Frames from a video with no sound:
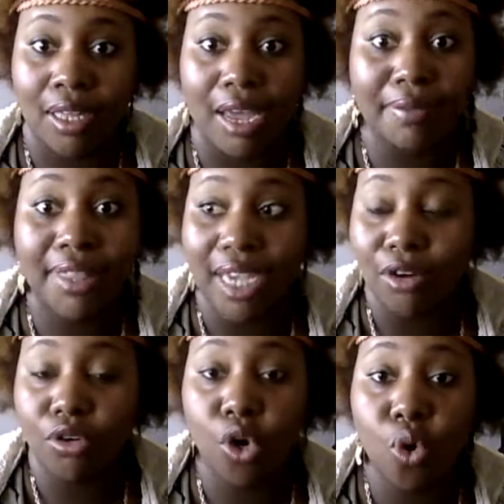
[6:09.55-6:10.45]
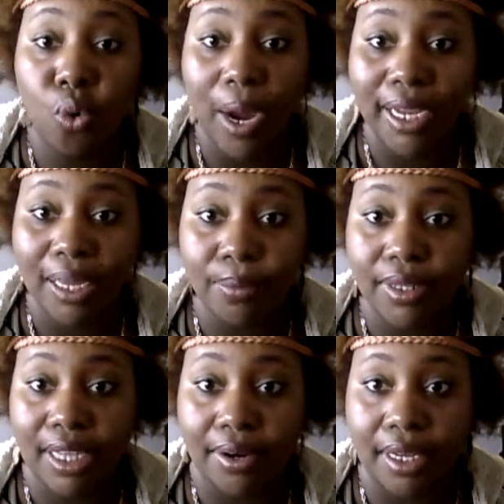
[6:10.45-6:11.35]
Everything. I don't know who I am
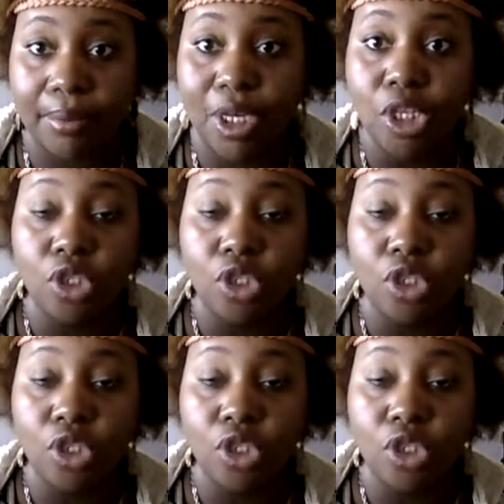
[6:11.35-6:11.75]
without him.